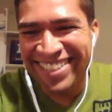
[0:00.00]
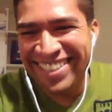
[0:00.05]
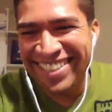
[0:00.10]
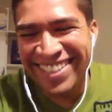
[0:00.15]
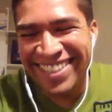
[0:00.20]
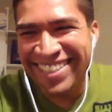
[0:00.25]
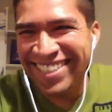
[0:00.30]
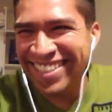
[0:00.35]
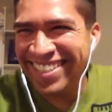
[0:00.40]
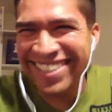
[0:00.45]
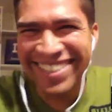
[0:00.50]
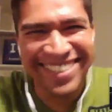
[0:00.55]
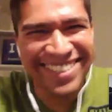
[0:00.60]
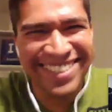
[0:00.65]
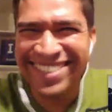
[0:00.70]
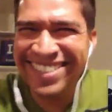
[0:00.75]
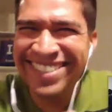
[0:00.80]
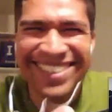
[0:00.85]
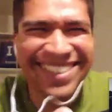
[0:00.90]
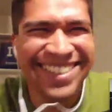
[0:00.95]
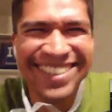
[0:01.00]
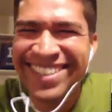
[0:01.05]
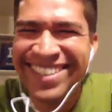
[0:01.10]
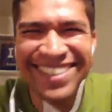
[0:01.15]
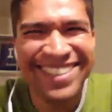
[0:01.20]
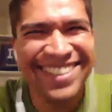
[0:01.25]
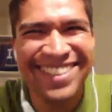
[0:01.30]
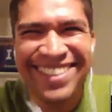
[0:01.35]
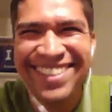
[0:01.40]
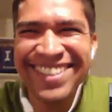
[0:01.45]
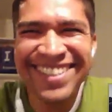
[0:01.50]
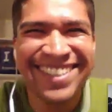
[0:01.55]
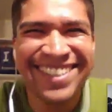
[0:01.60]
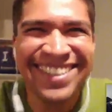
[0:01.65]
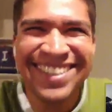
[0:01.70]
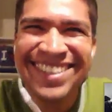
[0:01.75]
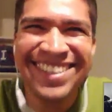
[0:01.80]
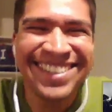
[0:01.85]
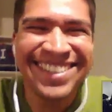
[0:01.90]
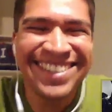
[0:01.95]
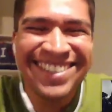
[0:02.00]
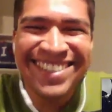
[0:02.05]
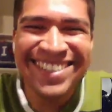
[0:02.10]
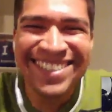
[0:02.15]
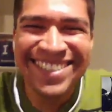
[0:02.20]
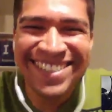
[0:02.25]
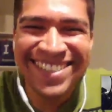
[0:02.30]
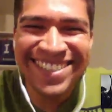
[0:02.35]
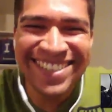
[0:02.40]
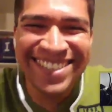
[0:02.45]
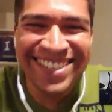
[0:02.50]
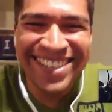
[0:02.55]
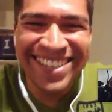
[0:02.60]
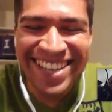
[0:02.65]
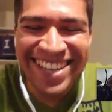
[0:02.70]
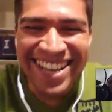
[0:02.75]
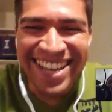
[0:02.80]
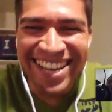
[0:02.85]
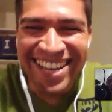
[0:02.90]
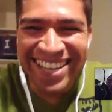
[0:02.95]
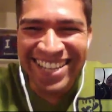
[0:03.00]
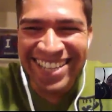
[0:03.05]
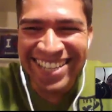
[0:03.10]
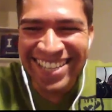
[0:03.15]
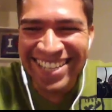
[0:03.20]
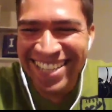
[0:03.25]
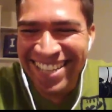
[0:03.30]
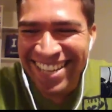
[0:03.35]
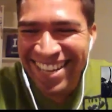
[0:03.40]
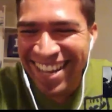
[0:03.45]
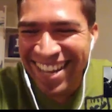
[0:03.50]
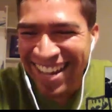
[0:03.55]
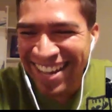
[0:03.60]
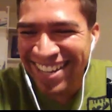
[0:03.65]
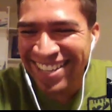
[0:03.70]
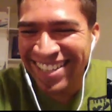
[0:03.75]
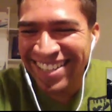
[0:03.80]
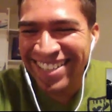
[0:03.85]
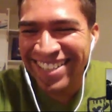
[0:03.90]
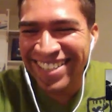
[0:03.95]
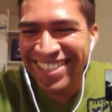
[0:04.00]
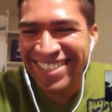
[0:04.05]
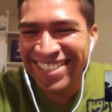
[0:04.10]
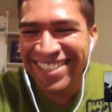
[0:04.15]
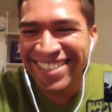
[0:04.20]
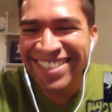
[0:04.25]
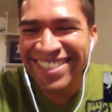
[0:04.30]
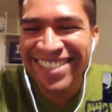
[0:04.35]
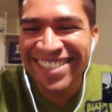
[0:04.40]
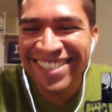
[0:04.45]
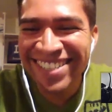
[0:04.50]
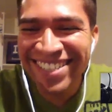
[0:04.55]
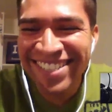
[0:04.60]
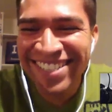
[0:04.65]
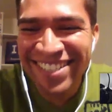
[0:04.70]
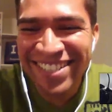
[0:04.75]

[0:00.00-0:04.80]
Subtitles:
Cesar, this is a family video. We need to comment.